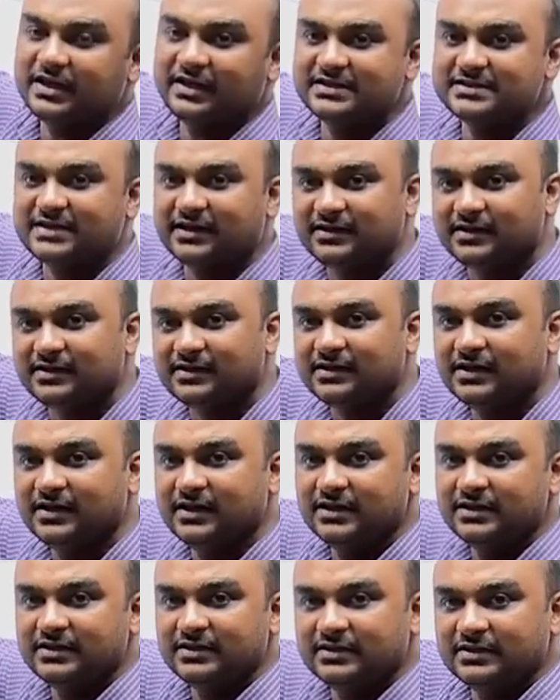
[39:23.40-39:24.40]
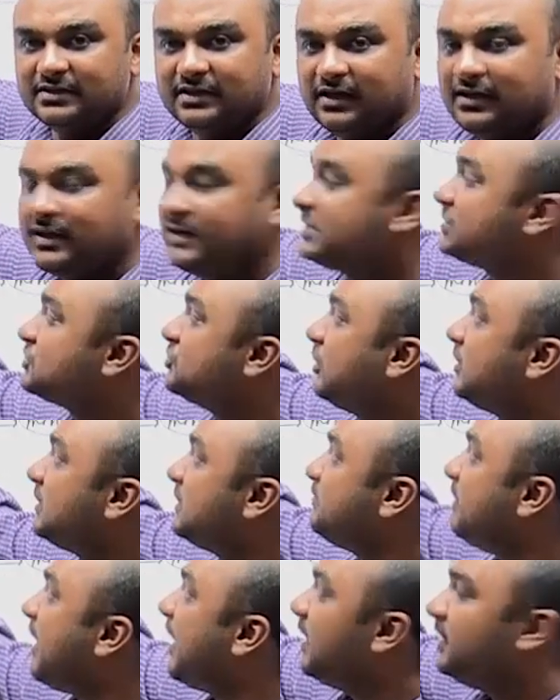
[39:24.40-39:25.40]
that is under it is not
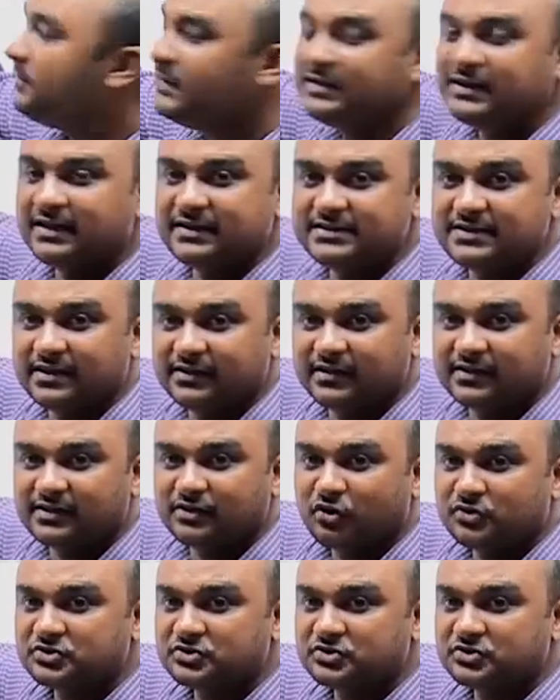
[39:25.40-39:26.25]
the parliament that is under the